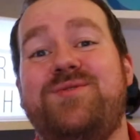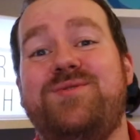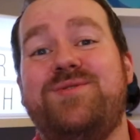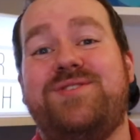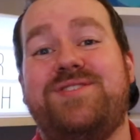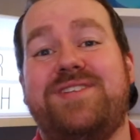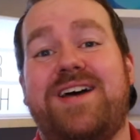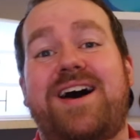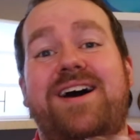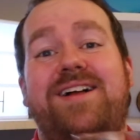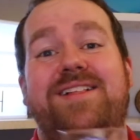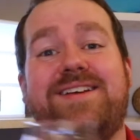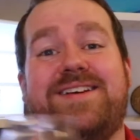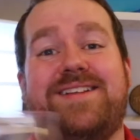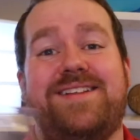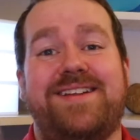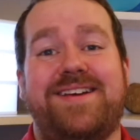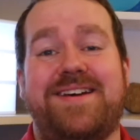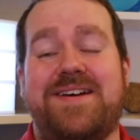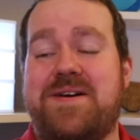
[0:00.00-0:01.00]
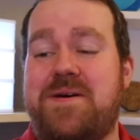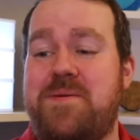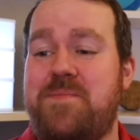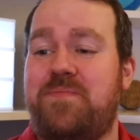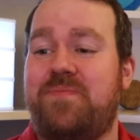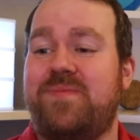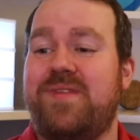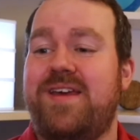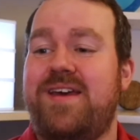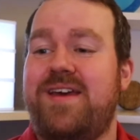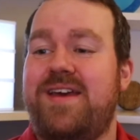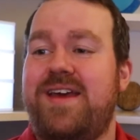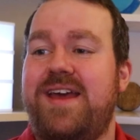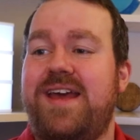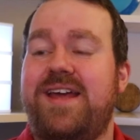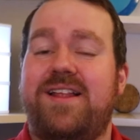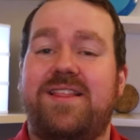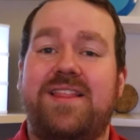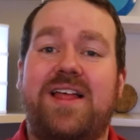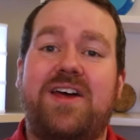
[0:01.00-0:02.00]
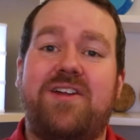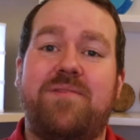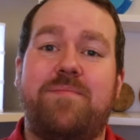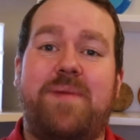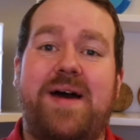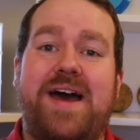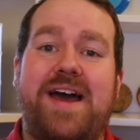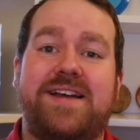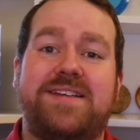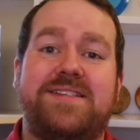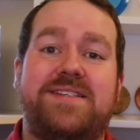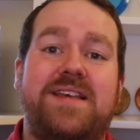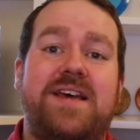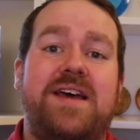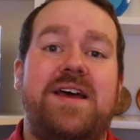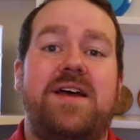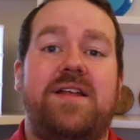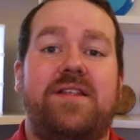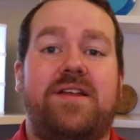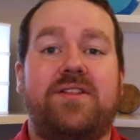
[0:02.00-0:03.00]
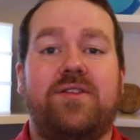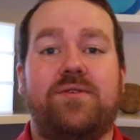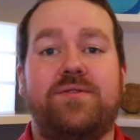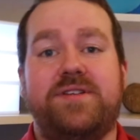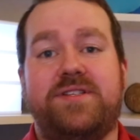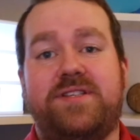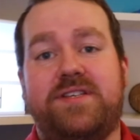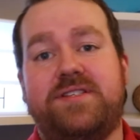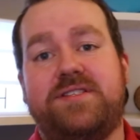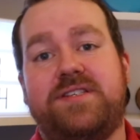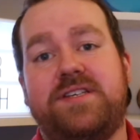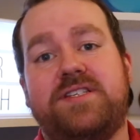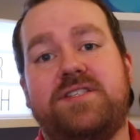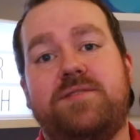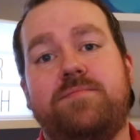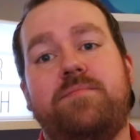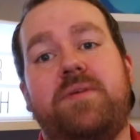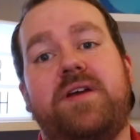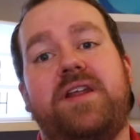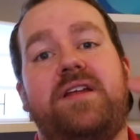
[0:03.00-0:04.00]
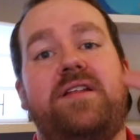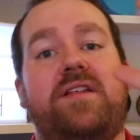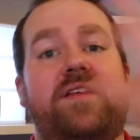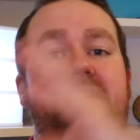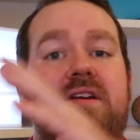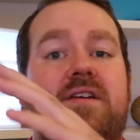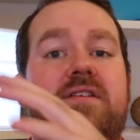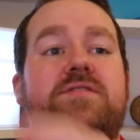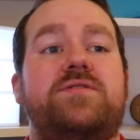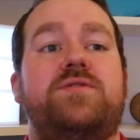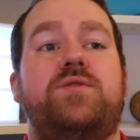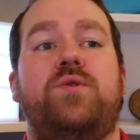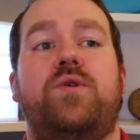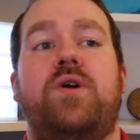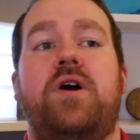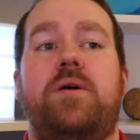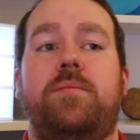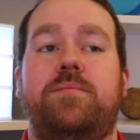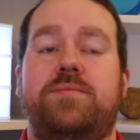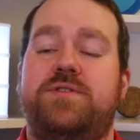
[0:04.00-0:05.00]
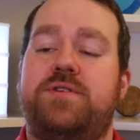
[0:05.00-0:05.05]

style in a lot of bags, not only this season but in the years to come.